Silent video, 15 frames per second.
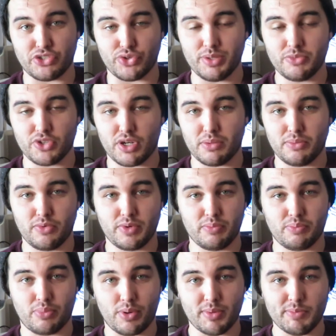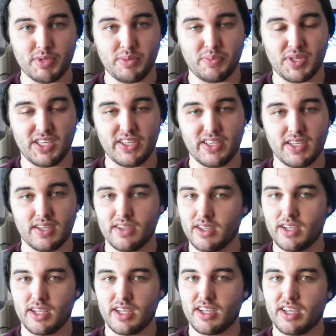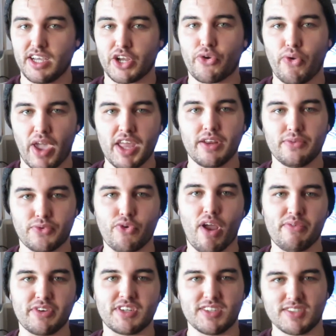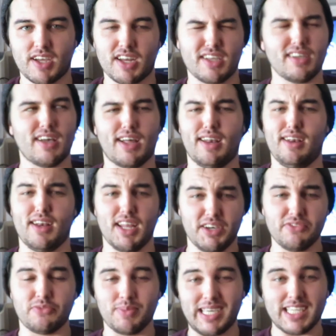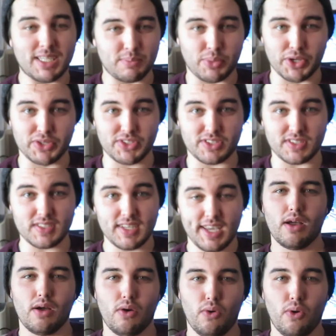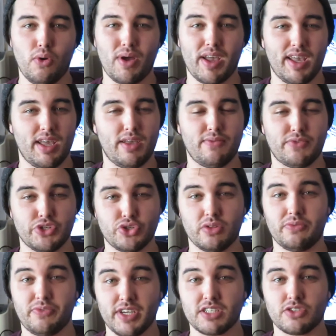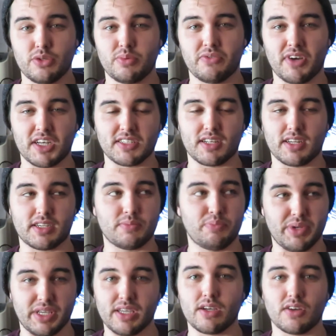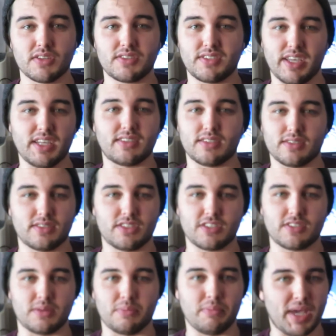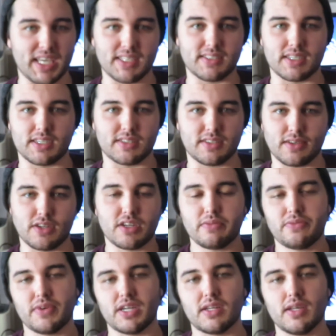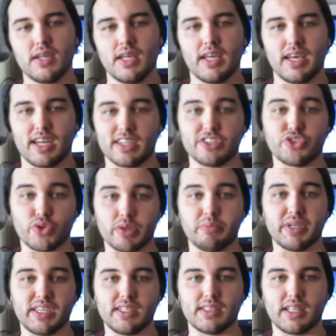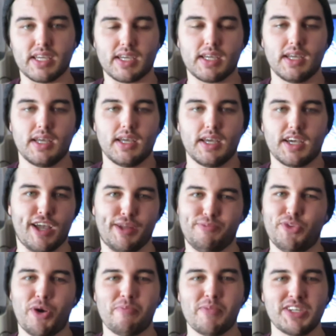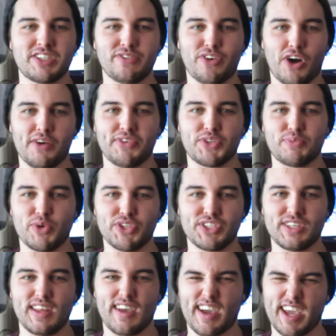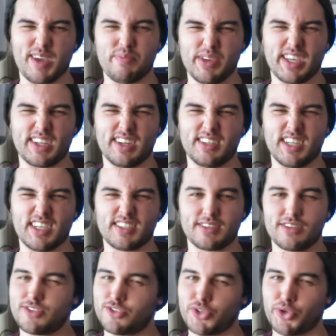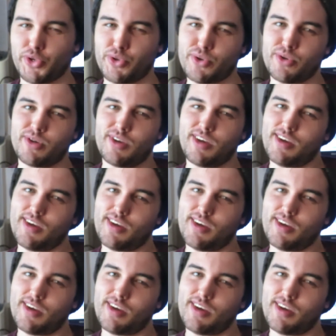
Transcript: dream job would probably be a creative graphic designer. I love making posters. Or a visual effects supervisor. Like being on set is just amazing. It's a lot of fun and I enjoy being there. I'm not much of an office person. I hate being at a desk, so